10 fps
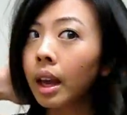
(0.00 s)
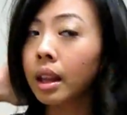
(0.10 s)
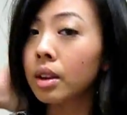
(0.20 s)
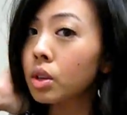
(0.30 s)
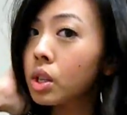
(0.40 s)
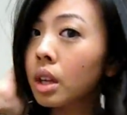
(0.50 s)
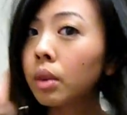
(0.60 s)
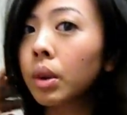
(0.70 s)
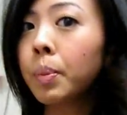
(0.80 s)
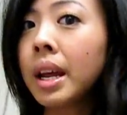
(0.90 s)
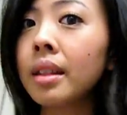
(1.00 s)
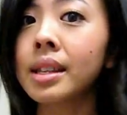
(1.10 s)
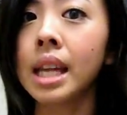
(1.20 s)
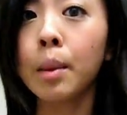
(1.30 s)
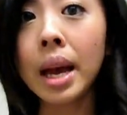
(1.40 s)
And then you're just going to repeat
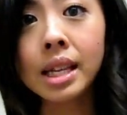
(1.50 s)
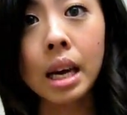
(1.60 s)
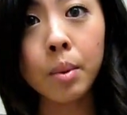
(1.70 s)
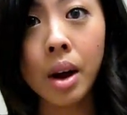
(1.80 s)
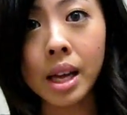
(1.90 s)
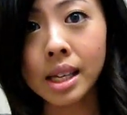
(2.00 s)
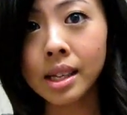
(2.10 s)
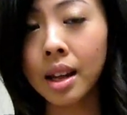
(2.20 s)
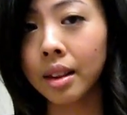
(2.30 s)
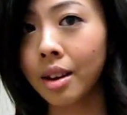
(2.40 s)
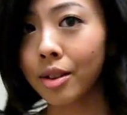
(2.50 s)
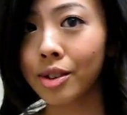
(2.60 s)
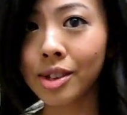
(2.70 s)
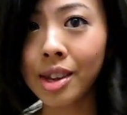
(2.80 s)
the same exact process on the other